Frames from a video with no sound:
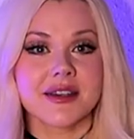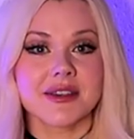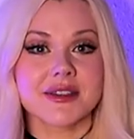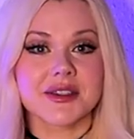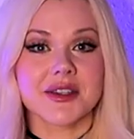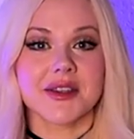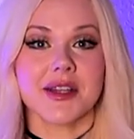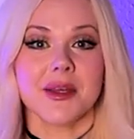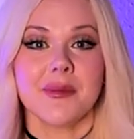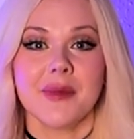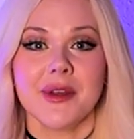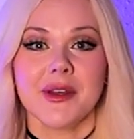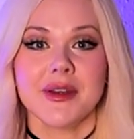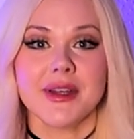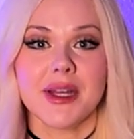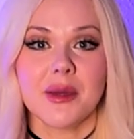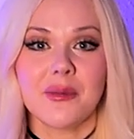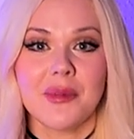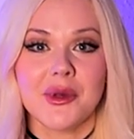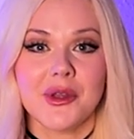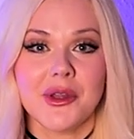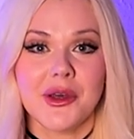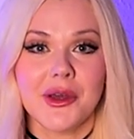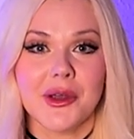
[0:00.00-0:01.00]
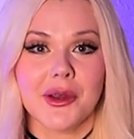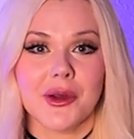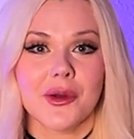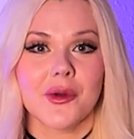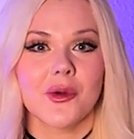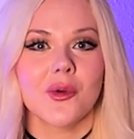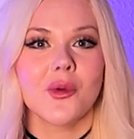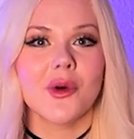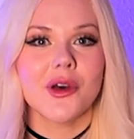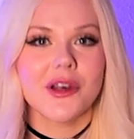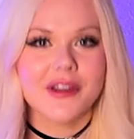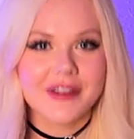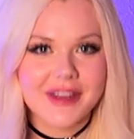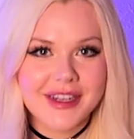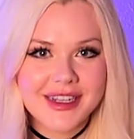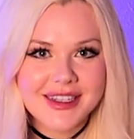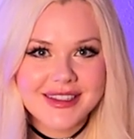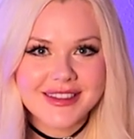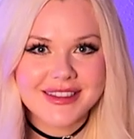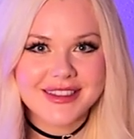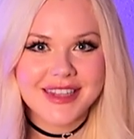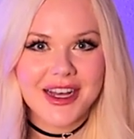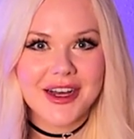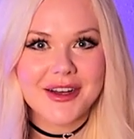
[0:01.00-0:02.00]
So let me know down below, what learning
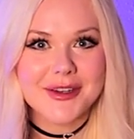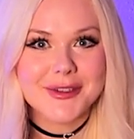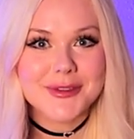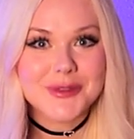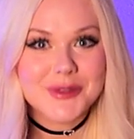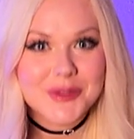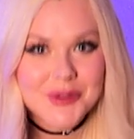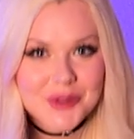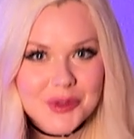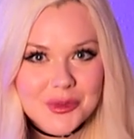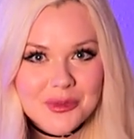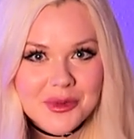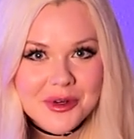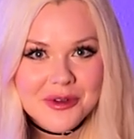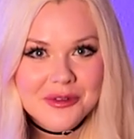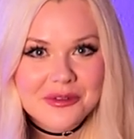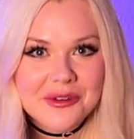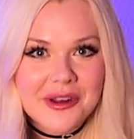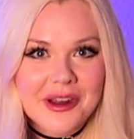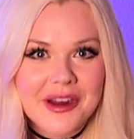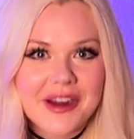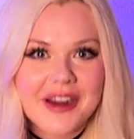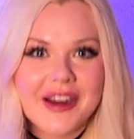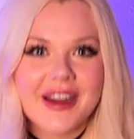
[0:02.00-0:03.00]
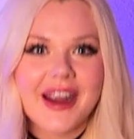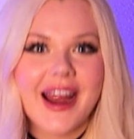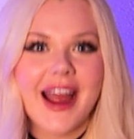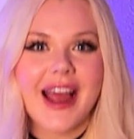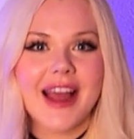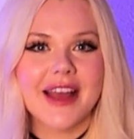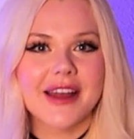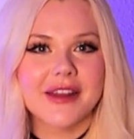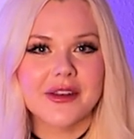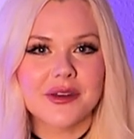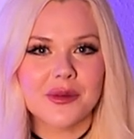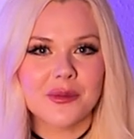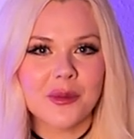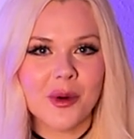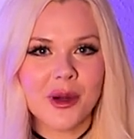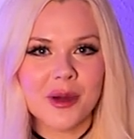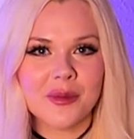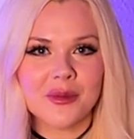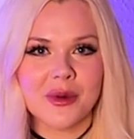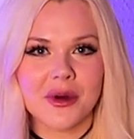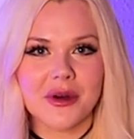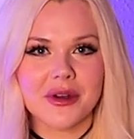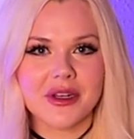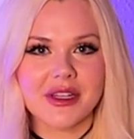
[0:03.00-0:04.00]
style do you prefer? And more
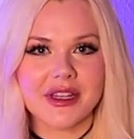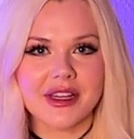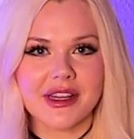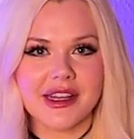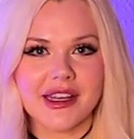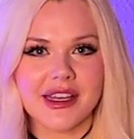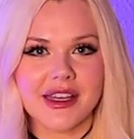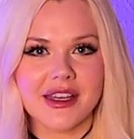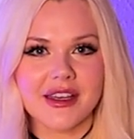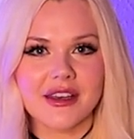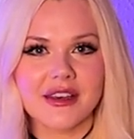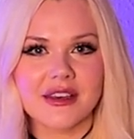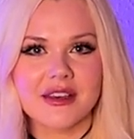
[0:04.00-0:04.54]
importantly,